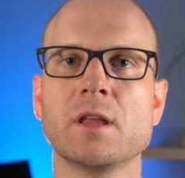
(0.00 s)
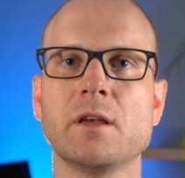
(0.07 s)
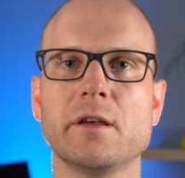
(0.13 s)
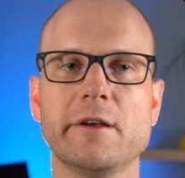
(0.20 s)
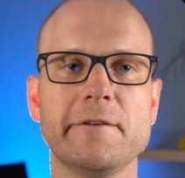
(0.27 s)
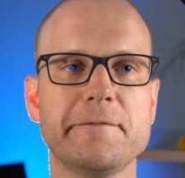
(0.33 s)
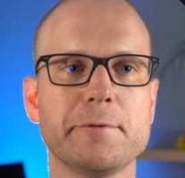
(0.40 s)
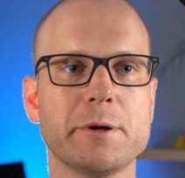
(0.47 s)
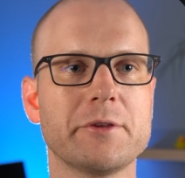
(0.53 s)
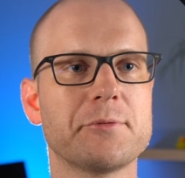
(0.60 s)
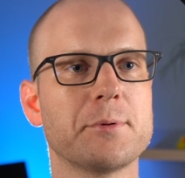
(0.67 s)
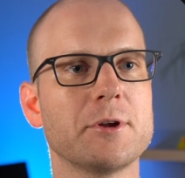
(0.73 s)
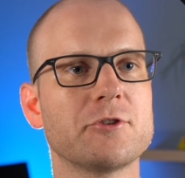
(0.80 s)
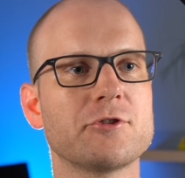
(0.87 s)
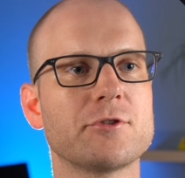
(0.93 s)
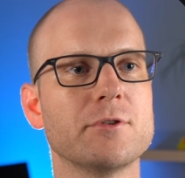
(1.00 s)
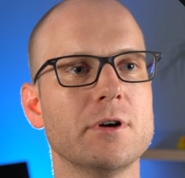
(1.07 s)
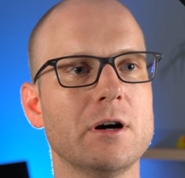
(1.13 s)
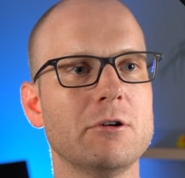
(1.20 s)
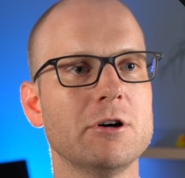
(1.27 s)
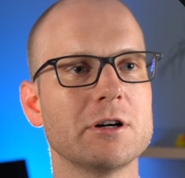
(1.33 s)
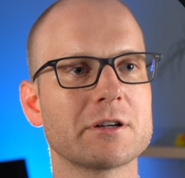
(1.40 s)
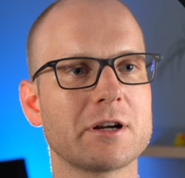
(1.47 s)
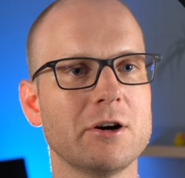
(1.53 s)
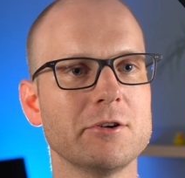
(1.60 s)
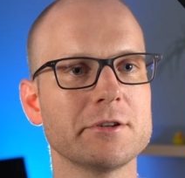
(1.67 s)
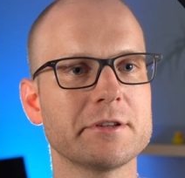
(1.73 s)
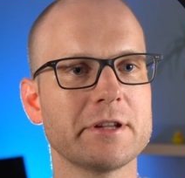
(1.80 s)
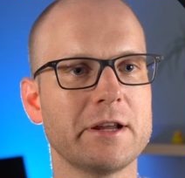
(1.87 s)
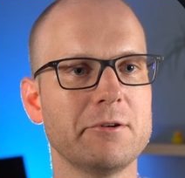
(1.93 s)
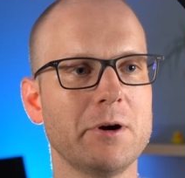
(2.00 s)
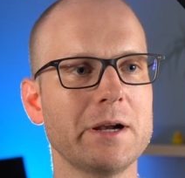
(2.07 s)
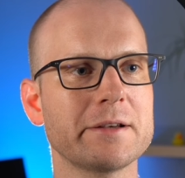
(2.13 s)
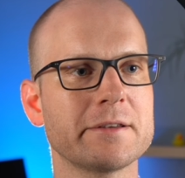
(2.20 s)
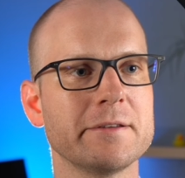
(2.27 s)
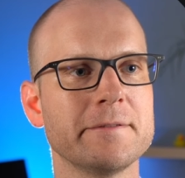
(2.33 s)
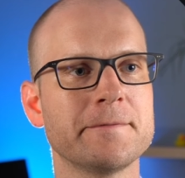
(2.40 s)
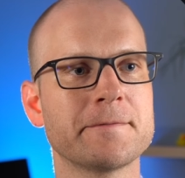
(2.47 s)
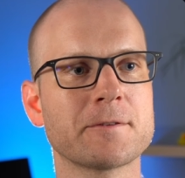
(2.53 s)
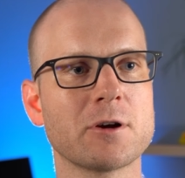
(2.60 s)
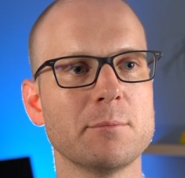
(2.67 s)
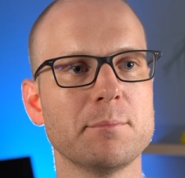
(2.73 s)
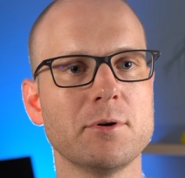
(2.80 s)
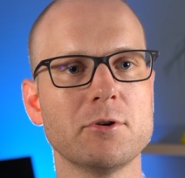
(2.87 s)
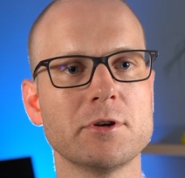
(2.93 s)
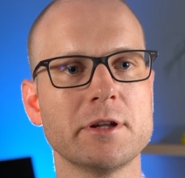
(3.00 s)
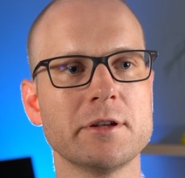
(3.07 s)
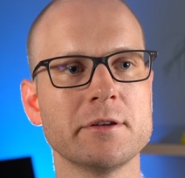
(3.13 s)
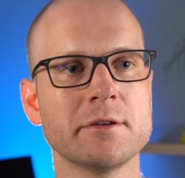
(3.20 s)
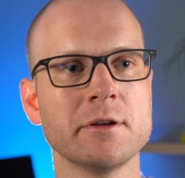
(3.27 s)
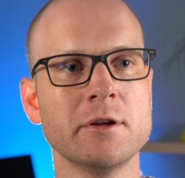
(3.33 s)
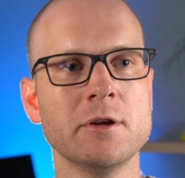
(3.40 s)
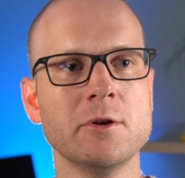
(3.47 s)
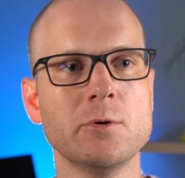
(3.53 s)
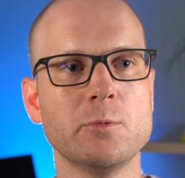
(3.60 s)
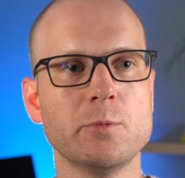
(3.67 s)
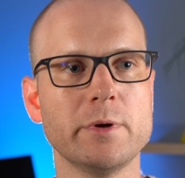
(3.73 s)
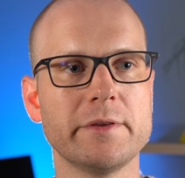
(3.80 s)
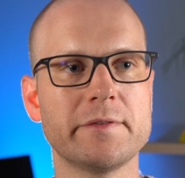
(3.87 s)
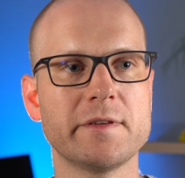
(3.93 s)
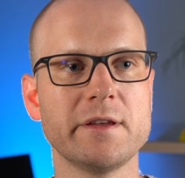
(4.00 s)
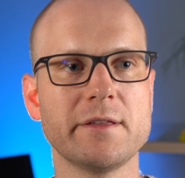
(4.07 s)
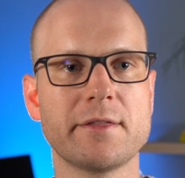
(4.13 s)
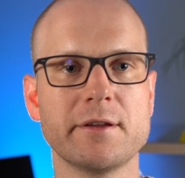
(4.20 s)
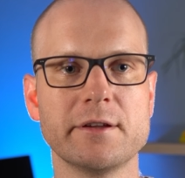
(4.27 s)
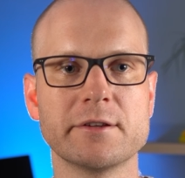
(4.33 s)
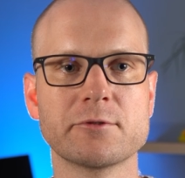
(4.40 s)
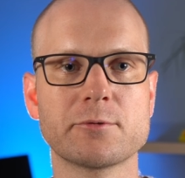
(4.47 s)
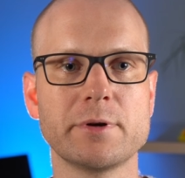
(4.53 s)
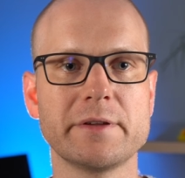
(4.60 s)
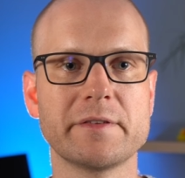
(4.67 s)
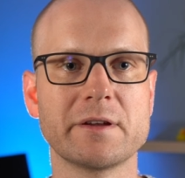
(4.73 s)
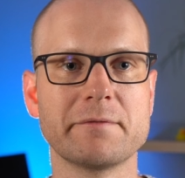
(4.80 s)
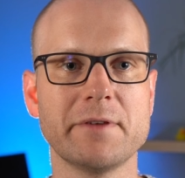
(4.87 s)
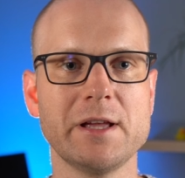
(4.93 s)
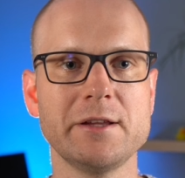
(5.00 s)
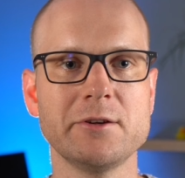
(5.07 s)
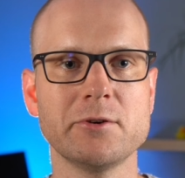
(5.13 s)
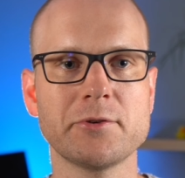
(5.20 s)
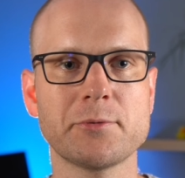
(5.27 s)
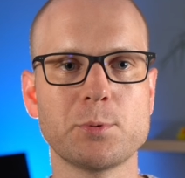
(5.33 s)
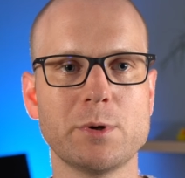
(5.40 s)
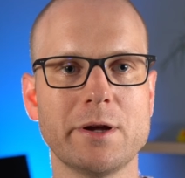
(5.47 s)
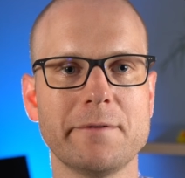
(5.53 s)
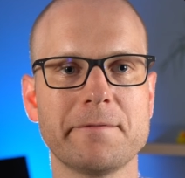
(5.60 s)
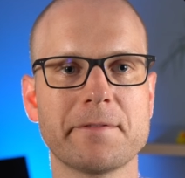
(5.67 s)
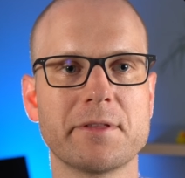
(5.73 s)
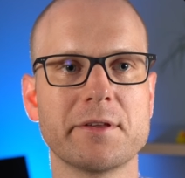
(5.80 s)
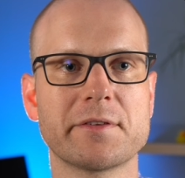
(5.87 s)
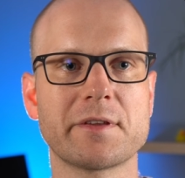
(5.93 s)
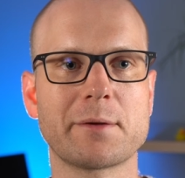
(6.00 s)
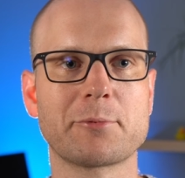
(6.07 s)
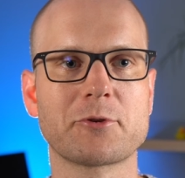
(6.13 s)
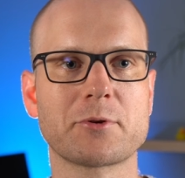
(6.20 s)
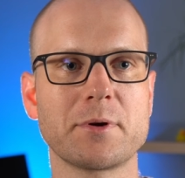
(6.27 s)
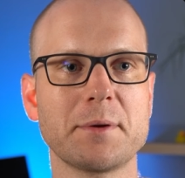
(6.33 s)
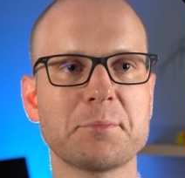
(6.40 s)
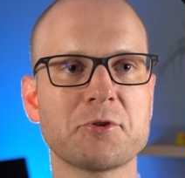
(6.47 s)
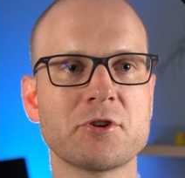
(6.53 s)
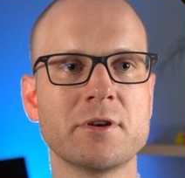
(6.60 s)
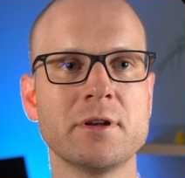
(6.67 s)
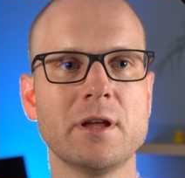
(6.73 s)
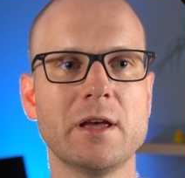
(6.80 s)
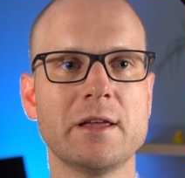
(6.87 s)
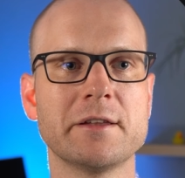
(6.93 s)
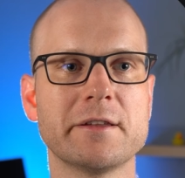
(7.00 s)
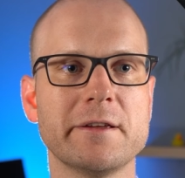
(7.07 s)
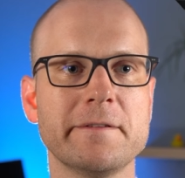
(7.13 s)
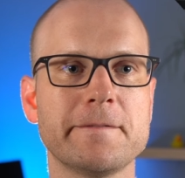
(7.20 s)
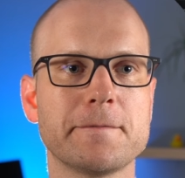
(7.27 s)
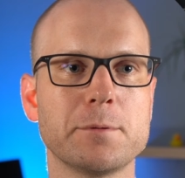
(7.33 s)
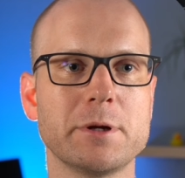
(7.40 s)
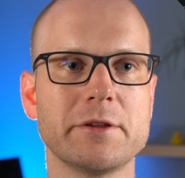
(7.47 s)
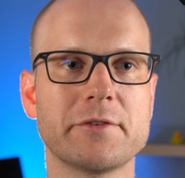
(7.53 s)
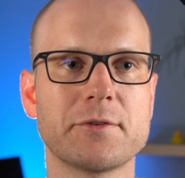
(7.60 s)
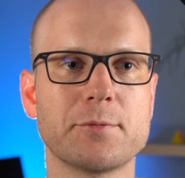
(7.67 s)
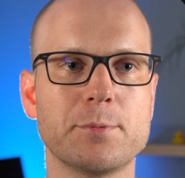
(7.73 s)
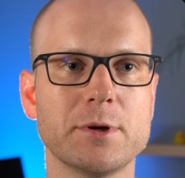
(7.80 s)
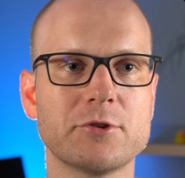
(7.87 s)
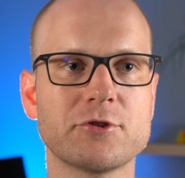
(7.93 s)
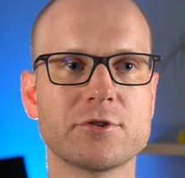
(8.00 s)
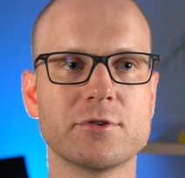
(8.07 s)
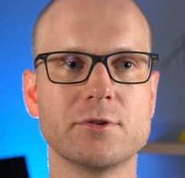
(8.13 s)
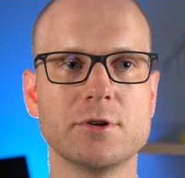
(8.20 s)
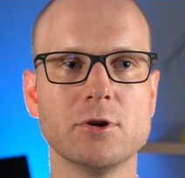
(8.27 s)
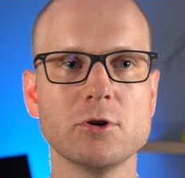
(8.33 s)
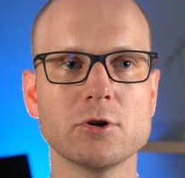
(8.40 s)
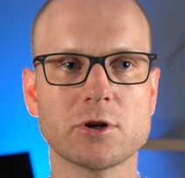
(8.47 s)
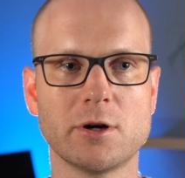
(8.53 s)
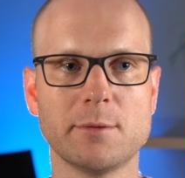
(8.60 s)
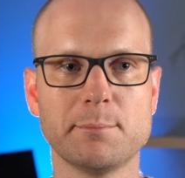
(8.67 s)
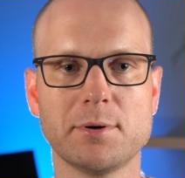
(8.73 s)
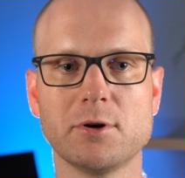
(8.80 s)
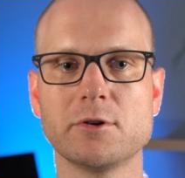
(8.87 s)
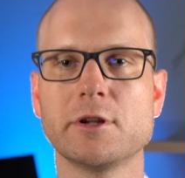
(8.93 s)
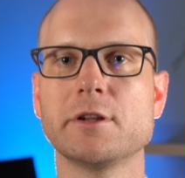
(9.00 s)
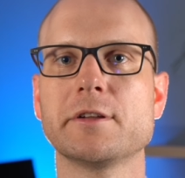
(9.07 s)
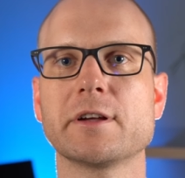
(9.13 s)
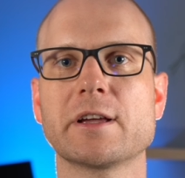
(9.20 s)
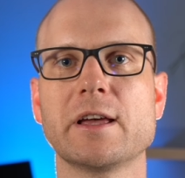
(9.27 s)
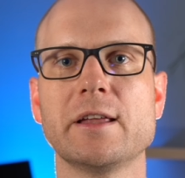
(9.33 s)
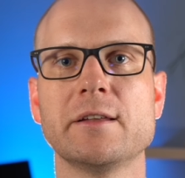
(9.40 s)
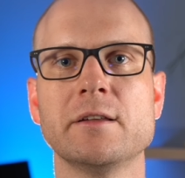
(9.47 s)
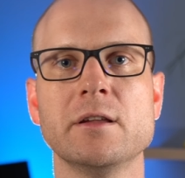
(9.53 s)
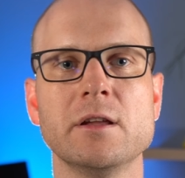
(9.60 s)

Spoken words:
If we switch to our count directive component, we see the increasing values, we have the subscription, and if we switch to no component again,